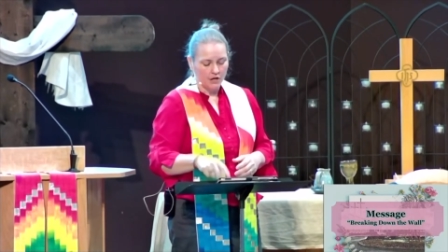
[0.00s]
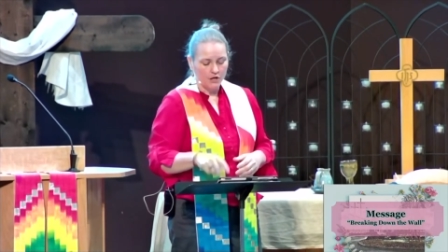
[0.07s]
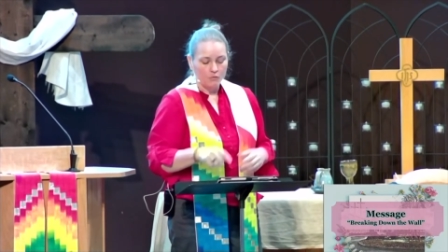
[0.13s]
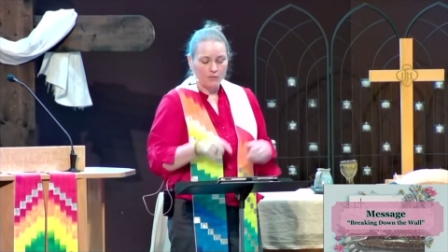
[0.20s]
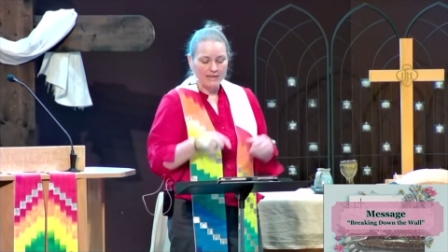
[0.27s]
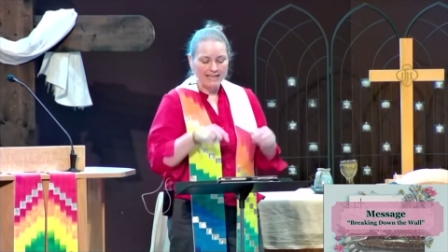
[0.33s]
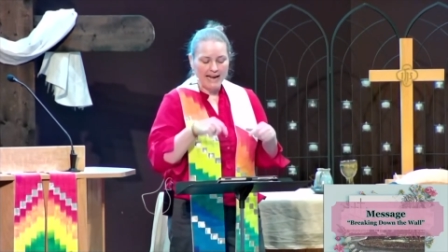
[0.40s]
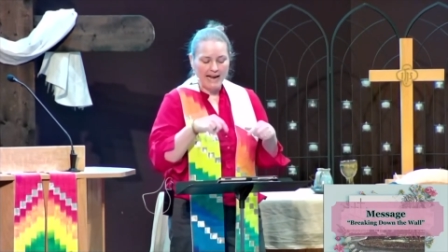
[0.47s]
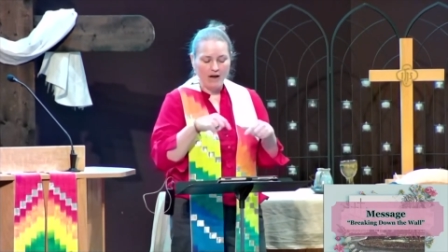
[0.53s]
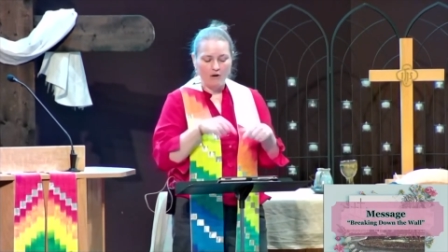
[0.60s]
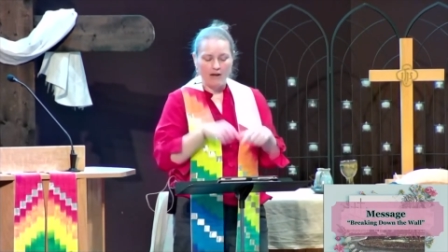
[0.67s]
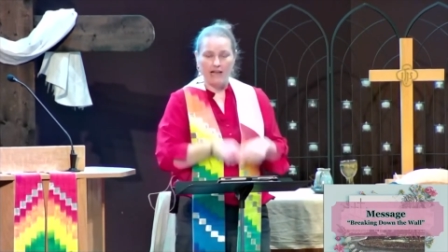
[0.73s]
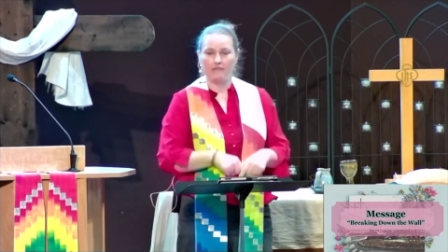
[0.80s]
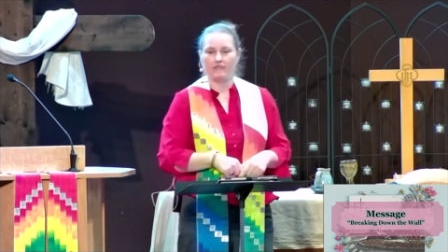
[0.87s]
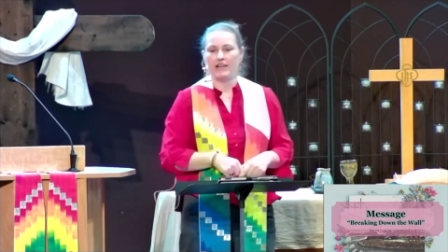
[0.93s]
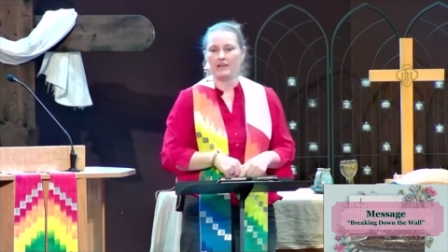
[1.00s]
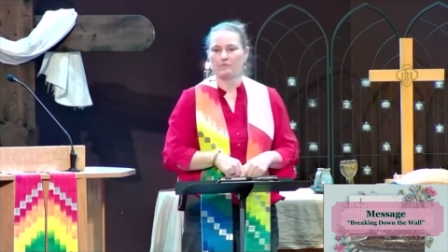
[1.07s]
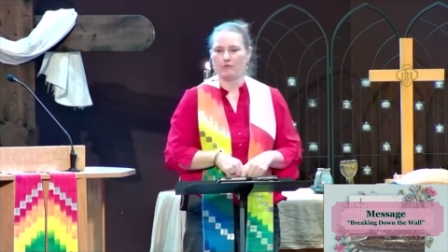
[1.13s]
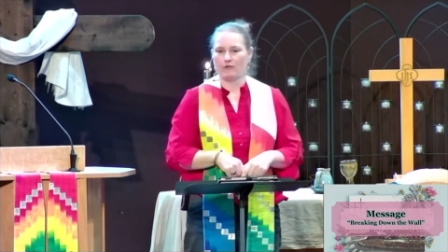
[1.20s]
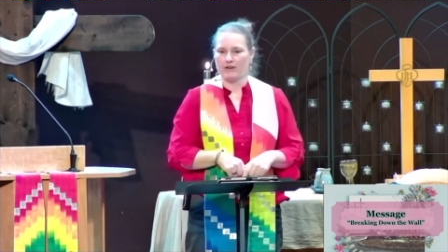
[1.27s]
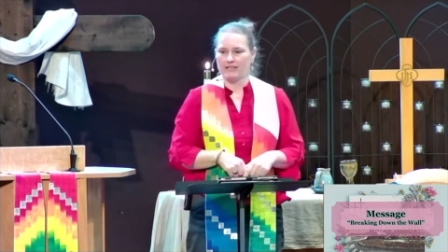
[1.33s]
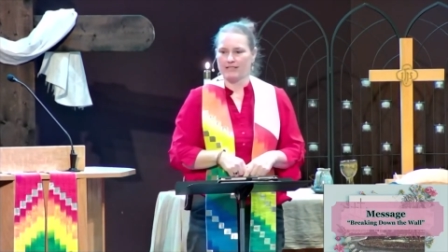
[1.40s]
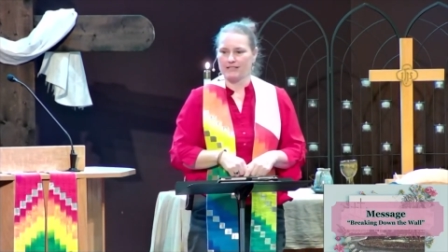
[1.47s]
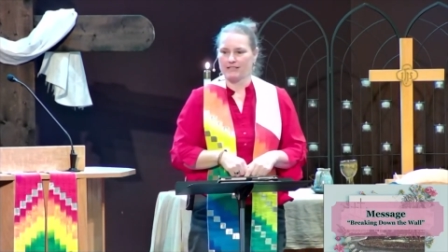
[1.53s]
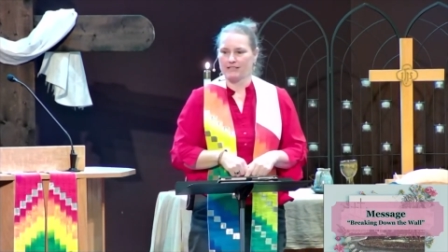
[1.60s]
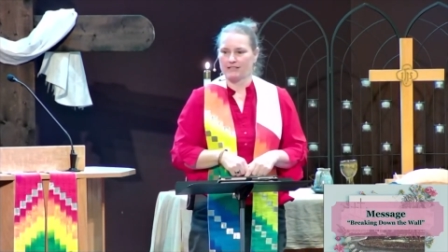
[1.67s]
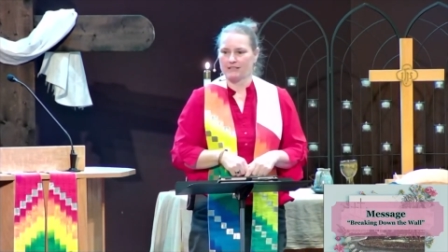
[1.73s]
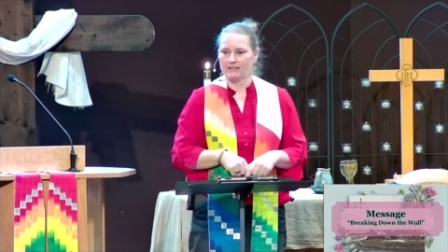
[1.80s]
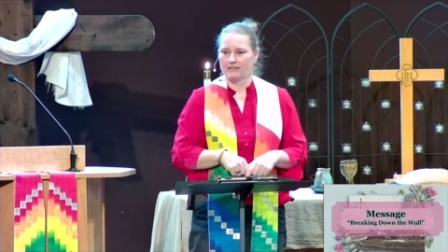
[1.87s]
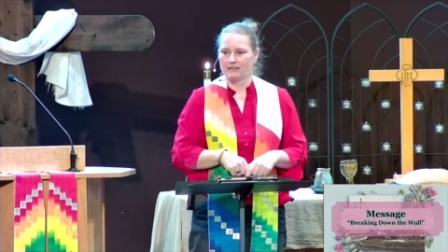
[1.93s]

We now have a present